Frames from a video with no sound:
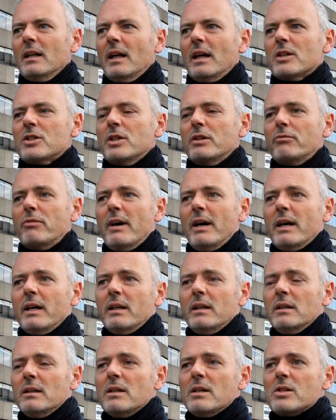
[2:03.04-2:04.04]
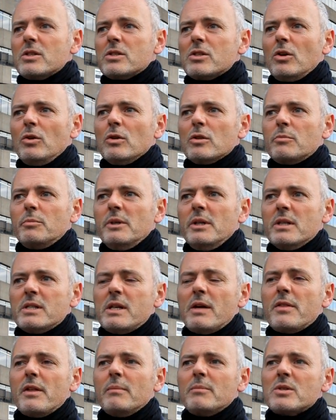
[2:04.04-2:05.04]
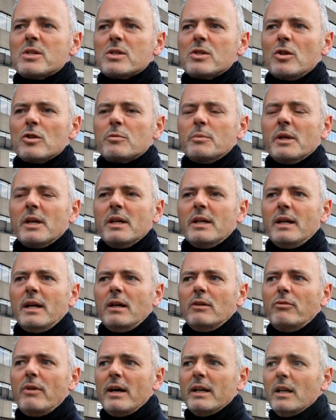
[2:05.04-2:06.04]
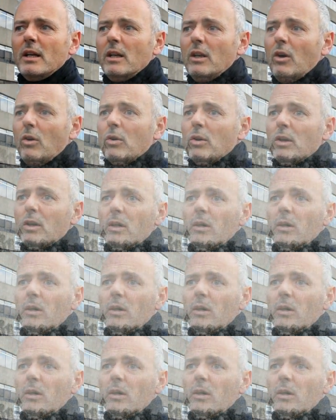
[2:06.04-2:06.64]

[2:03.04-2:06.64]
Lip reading: actually ran, the Southampton Canal ran along